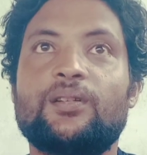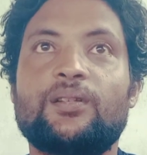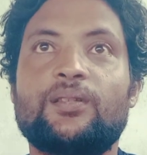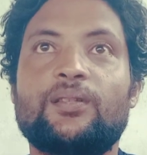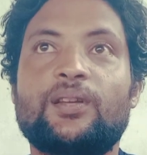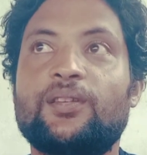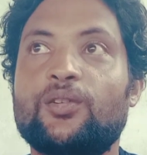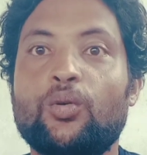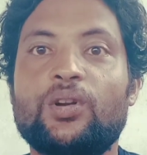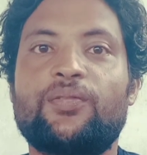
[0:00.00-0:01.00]

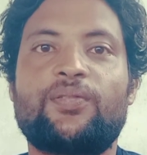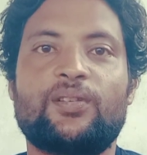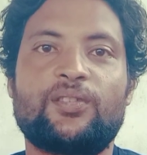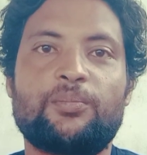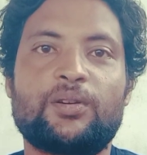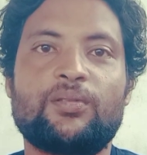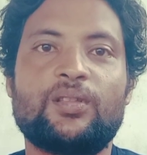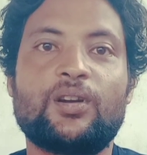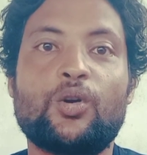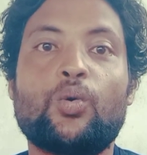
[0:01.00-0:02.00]
no difference between
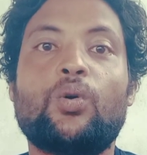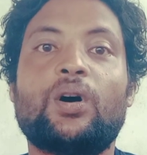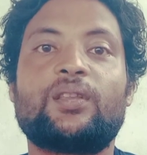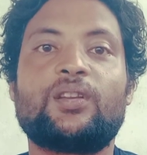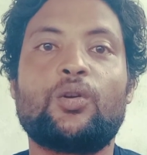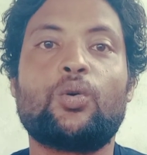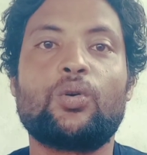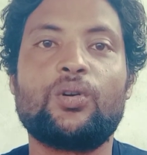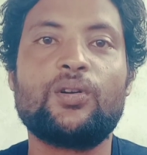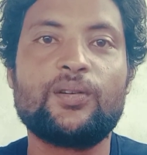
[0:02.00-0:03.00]
the knower and the
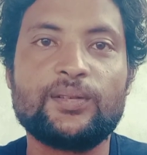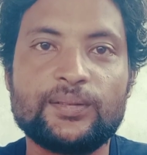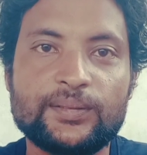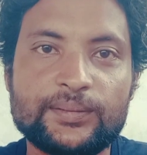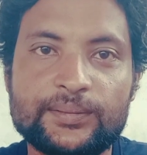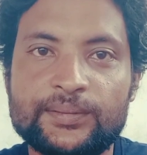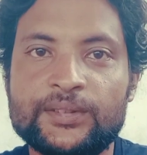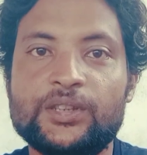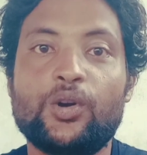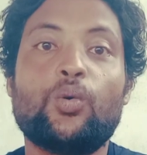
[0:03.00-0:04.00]
known.
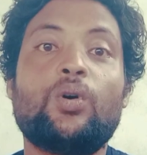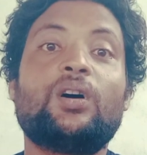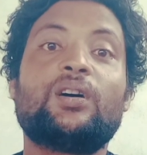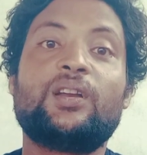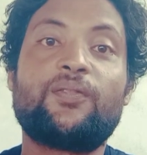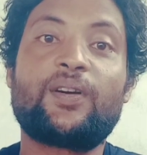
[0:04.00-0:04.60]
Knower, in